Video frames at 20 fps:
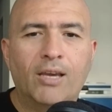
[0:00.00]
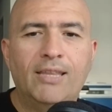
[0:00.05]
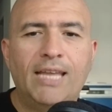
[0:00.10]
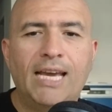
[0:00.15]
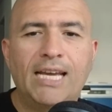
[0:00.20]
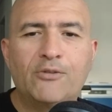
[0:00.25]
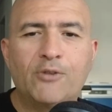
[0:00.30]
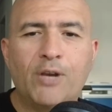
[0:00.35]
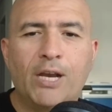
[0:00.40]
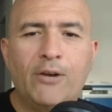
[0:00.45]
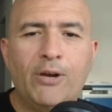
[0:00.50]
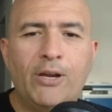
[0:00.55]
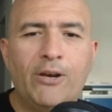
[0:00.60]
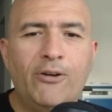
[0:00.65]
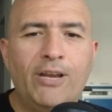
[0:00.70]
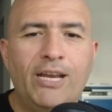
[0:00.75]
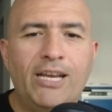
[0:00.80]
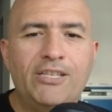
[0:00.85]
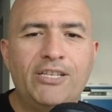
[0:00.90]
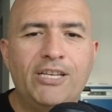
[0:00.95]
That's right,
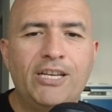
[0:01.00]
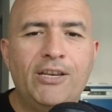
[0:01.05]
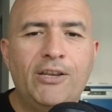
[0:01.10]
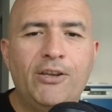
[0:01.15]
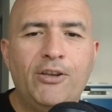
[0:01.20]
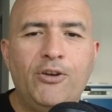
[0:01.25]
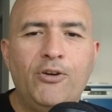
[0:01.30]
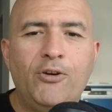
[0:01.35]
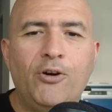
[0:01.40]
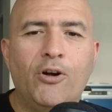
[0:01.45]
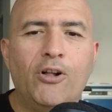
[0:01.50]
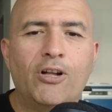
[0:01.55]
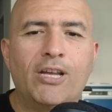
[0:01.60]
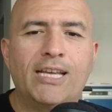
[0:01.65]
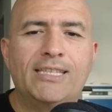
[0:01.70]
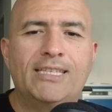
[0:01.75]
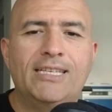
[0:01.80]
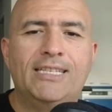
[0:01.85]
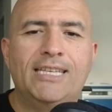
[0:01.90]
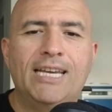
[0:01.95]
Raider Nation. You all
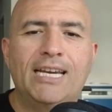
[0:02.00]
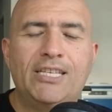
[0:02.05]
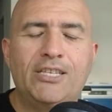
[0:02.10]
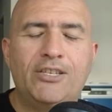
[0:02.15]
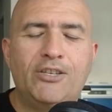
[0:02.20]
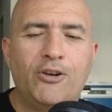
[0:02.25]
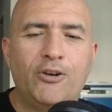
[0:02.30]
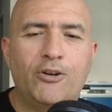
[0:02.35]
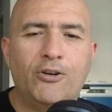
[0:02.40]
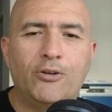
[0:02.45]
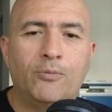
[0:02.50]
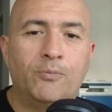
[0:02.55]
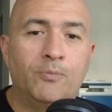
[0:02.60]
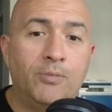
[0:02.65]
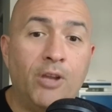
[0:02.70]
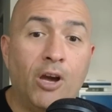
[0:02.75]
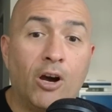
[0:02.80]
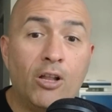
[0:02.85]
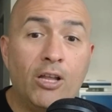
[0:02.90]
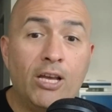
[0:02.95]
get to test your
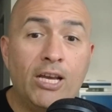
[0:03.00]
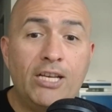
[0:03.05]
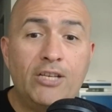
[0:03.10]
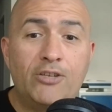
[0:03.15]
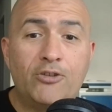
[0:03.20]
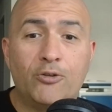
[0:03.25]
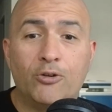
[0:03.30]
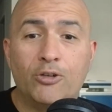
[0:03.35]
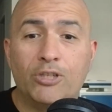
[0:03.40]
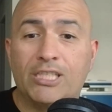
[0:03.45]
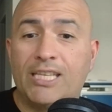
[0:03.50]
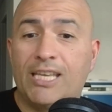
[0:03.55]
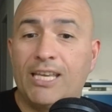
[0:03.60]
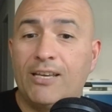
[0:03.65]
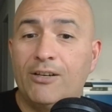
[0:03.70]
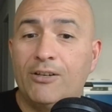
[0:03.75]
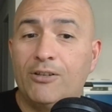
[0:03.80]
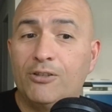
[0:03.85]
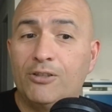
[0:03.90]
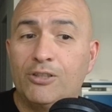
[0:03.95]
knowledge or
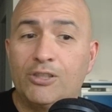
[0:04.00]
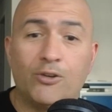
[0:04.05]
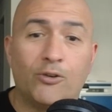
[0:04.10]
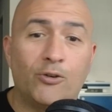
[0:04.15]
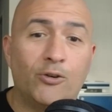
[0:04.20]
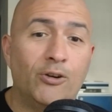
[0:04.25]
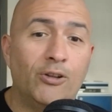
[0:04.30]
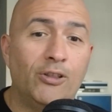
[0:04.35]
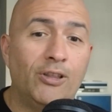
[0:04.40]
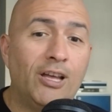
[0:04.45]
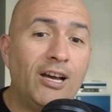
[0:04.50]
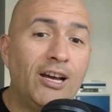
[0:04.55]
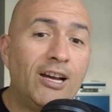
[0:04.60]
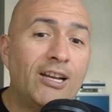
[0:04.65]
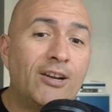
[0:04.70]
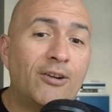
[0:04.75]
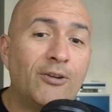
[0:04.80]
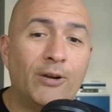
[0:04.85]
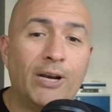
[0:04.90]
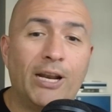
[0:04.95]
skills or
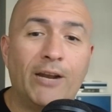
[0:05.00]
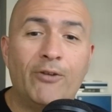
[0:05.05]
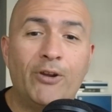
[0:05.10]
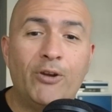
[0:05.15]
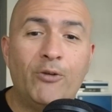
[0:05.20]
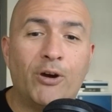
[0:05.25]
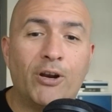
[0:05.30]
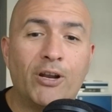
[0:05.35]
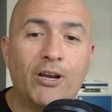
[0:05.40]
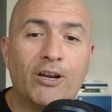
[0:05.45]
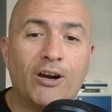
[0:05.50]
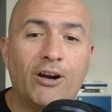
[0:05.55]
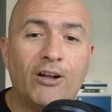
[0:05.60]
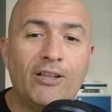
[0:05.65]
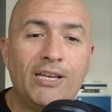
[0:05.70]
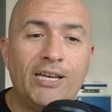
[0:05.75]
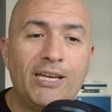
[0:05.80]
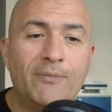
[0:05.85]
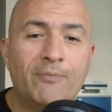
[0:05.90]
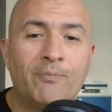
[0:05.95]
luck or whatever you want to
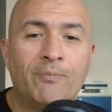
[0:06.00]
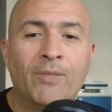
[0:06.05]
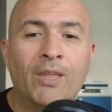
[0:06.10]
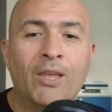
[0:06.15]
call it